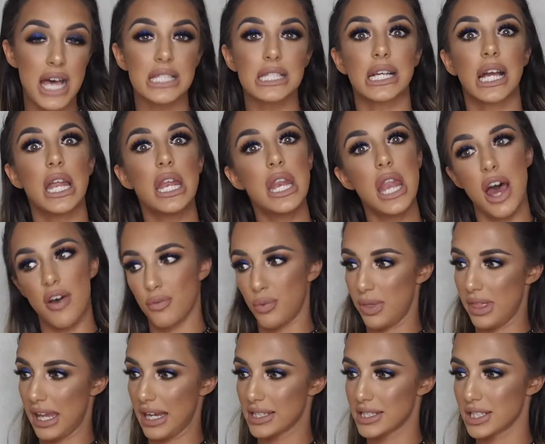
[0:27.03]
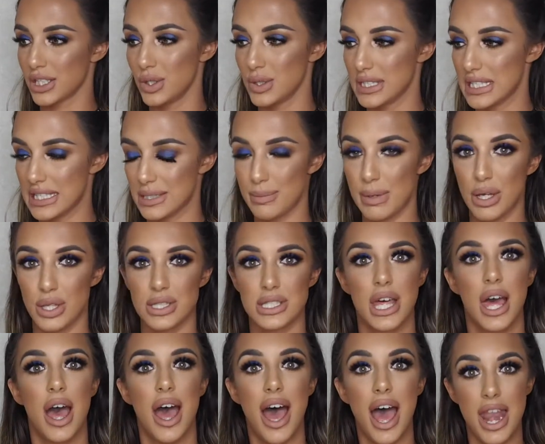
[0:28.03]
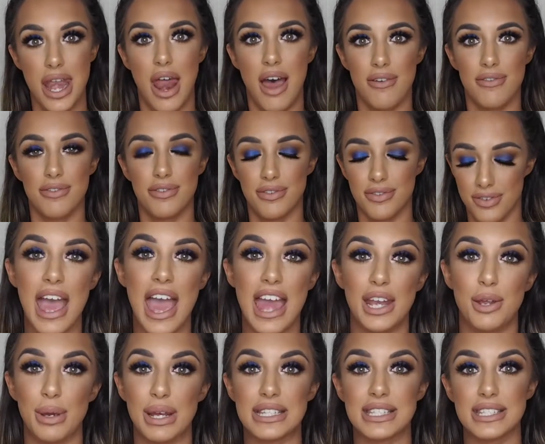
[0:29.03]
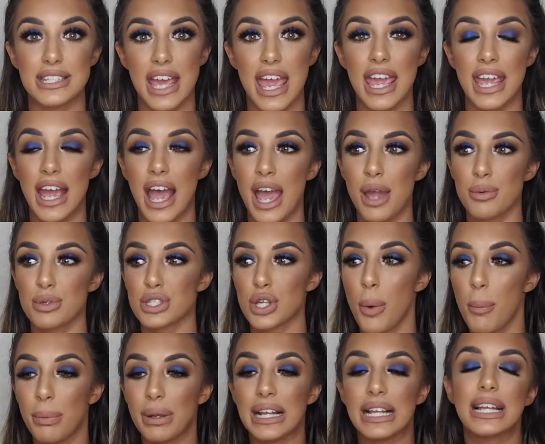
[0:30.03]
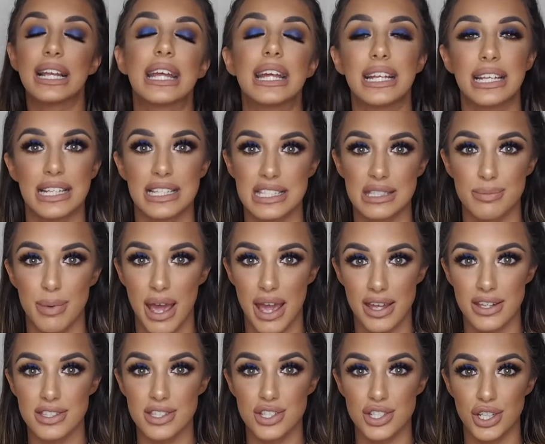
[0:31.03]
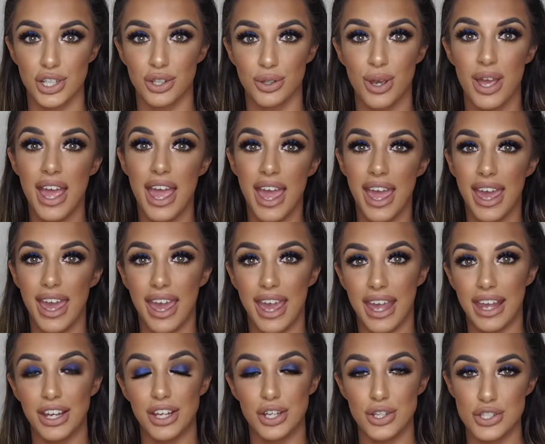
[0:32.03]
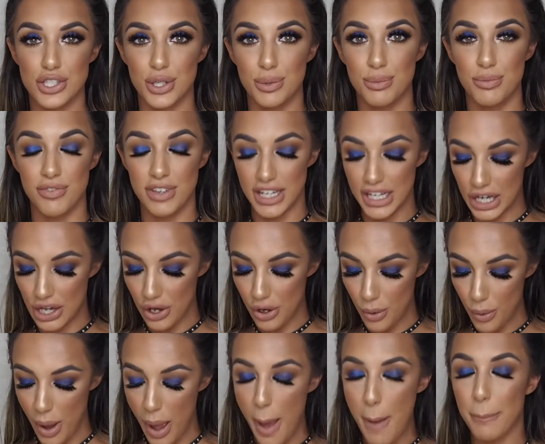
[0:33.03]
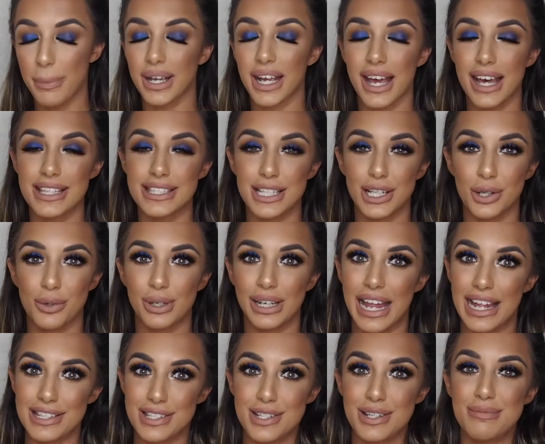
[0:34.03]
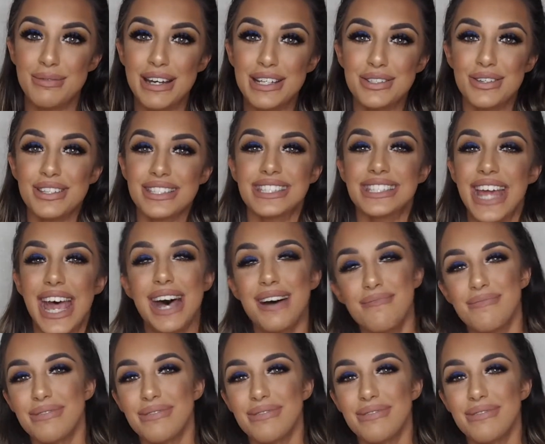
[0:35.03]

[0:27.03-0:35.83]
like, enough with the excuses, Mills, enough. Anyway, today I was completely inspired to do a YouTube video because look what landed on my doorstep.